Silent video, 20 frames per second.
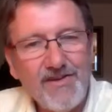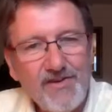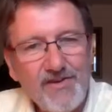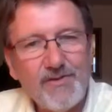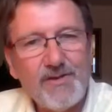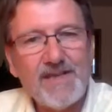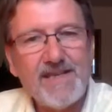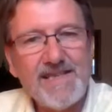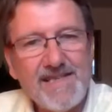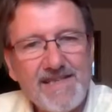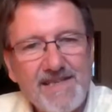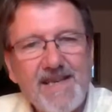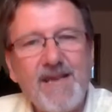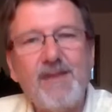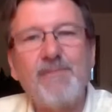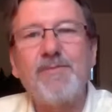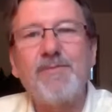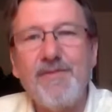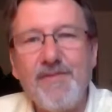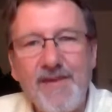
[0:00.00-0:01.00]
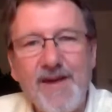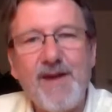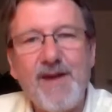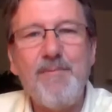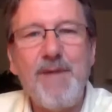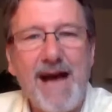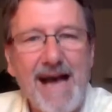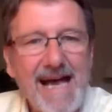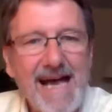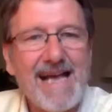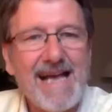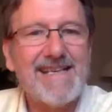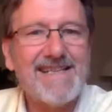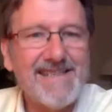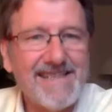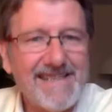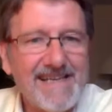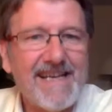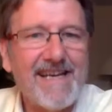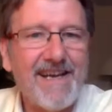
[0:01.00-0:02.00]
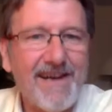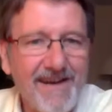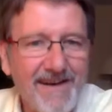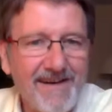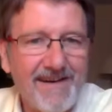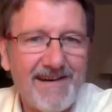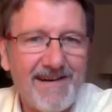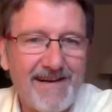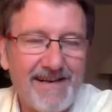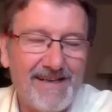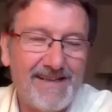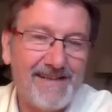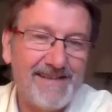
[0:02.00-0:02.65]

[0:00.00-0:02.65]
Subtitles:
to accept them as they are,